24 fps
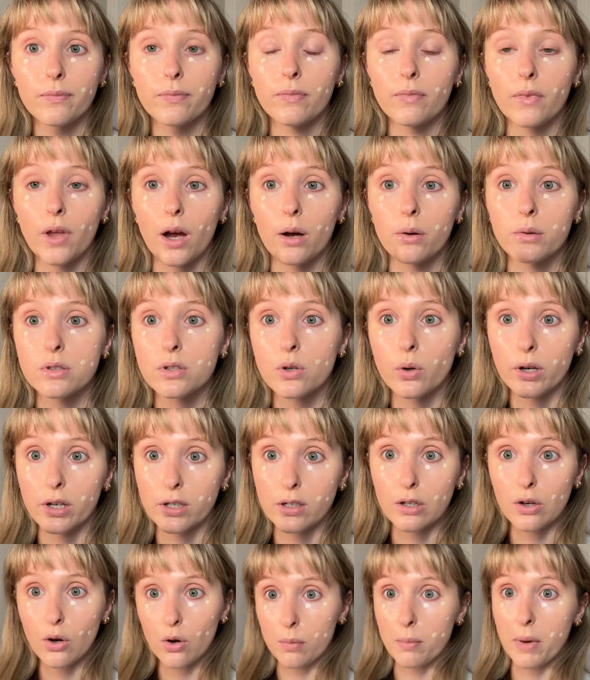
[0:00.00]
I was going to
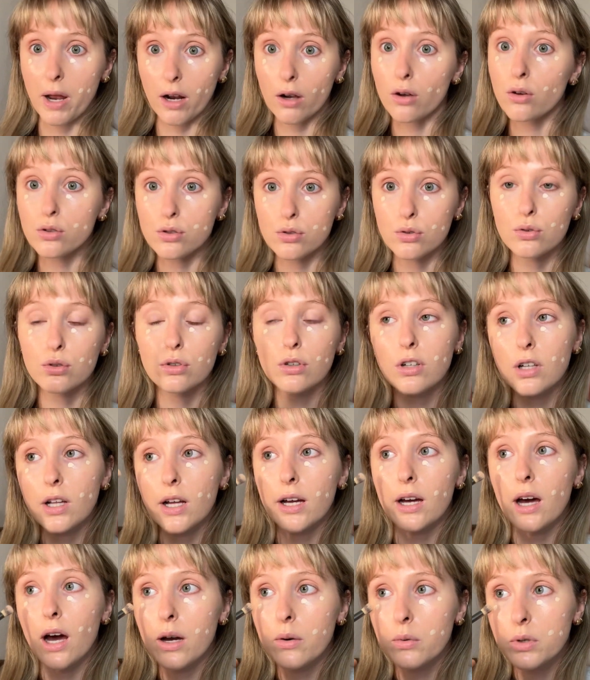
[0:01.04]
go to medical school.
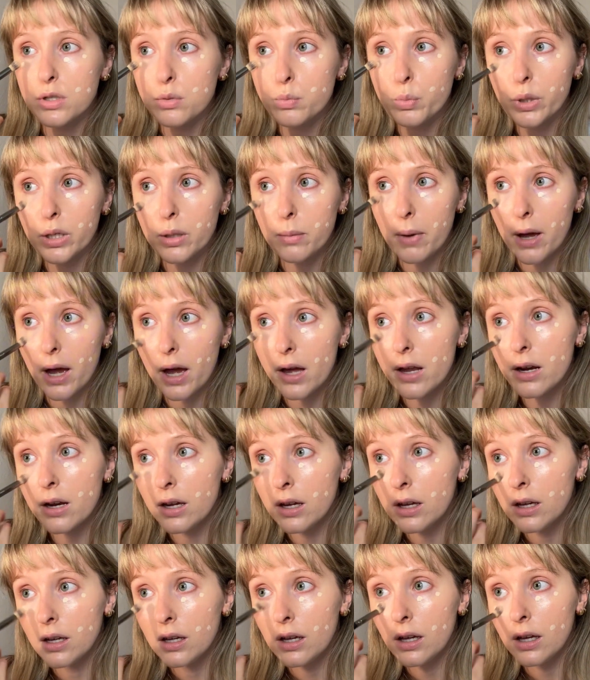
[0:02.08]
Like I was pre-med
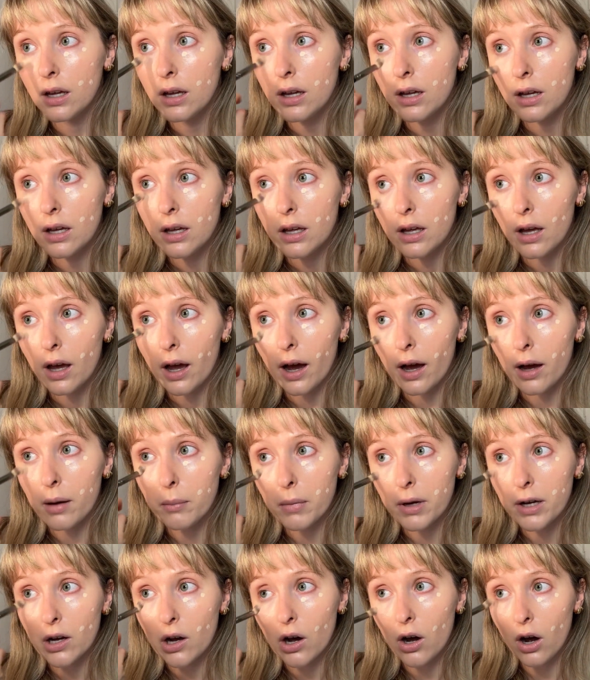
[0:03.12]
at
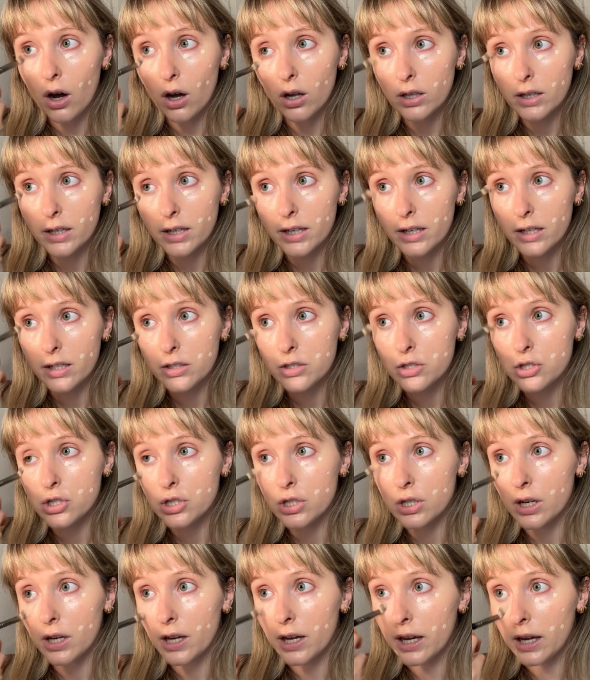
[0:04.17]
my college,
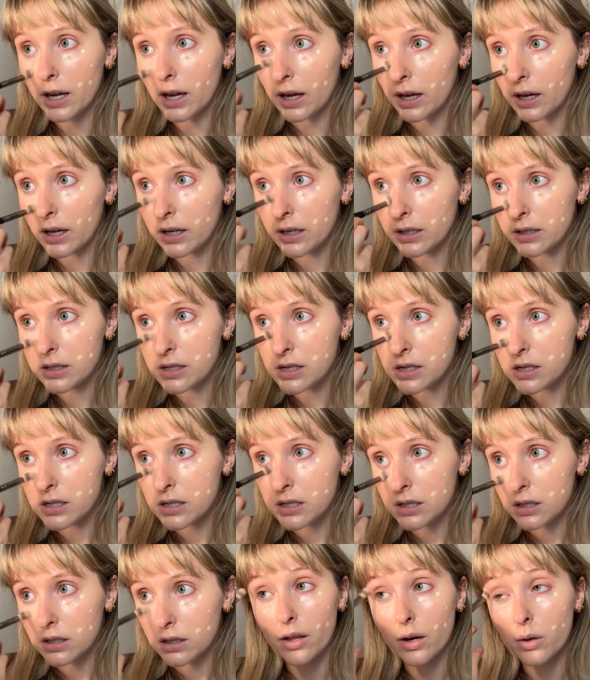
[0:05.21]
and
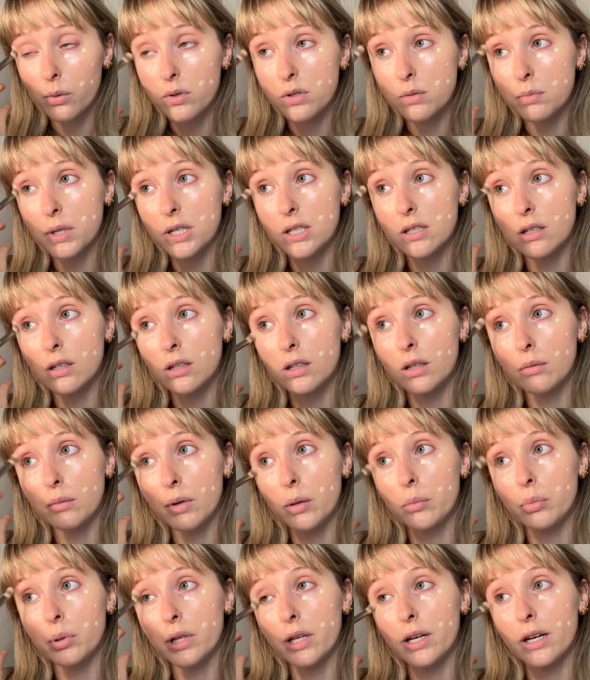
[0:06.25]
that was basically my
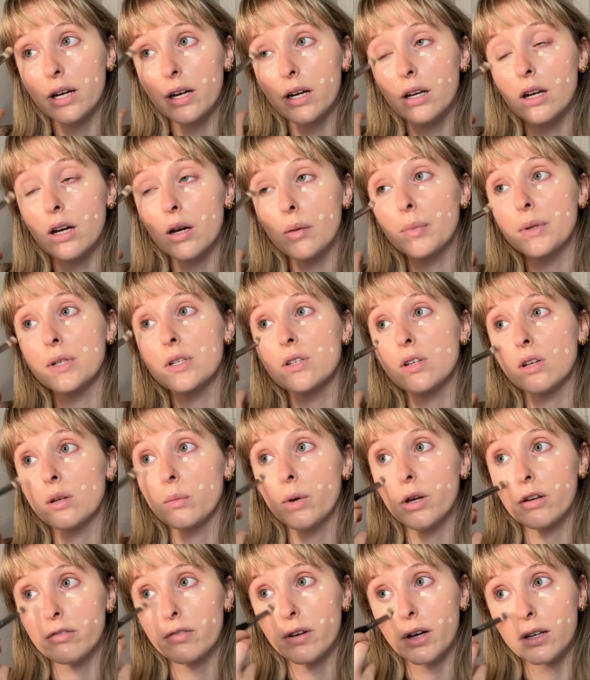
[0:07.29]
plan up until
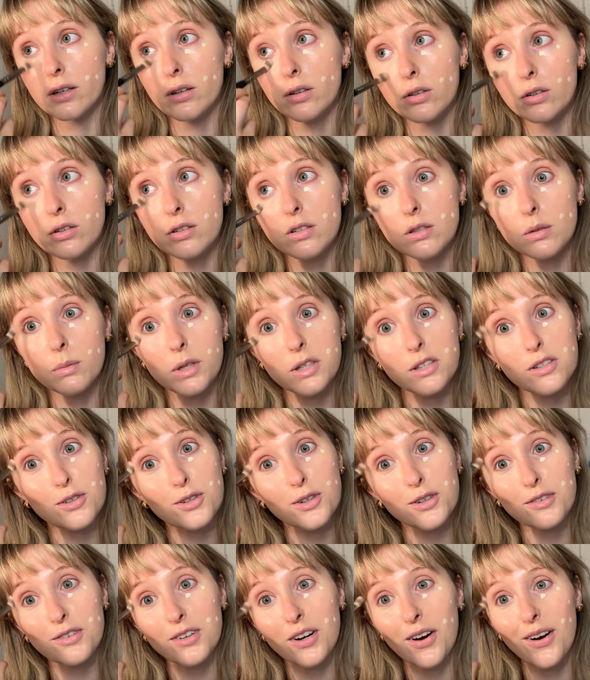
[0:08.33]
my final semester
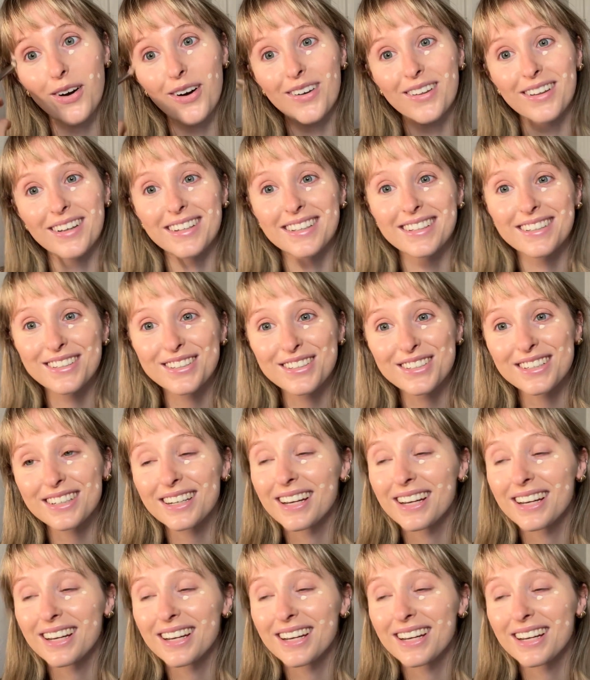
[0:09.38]
of college.